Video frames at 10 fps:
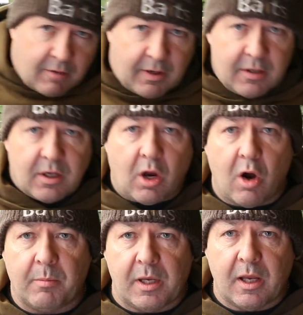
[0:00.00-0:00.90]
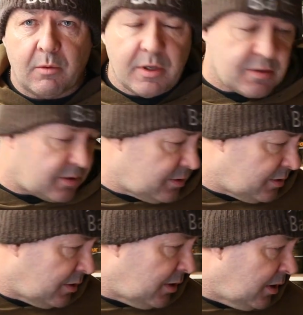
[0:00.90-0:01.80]
carpy liquid,
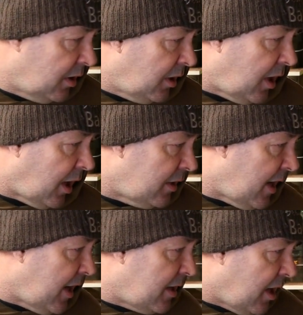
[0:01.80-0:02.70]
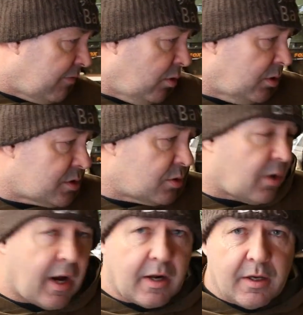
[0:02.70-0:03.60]
and then I've
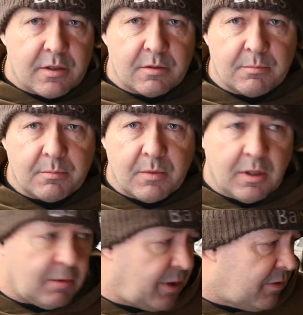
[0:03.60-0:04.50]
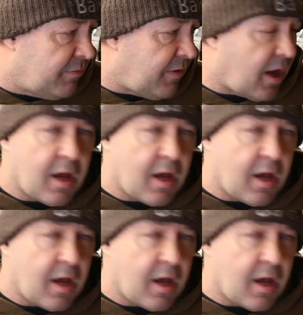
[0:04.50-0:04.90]
also added a little bit of